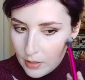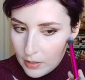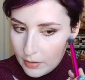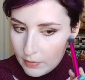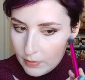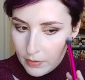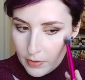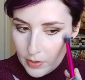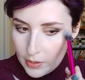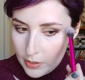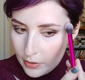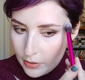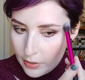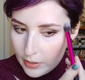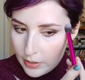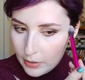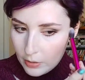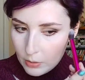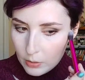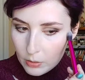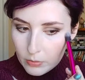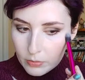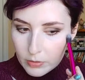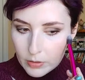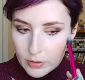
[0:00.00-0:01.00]
very
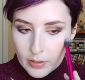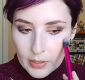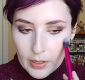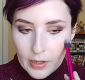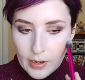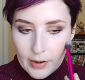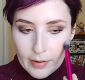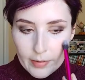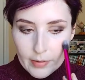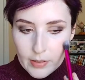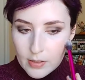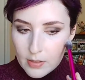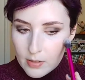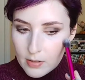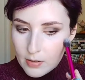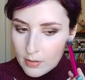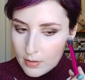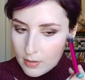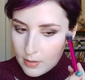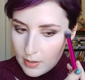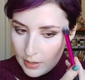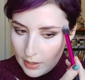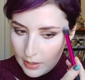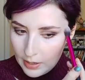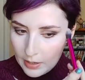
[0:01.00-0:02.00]

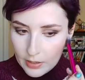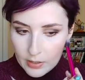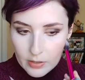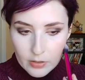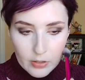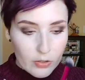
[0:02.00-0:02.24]
overcast day,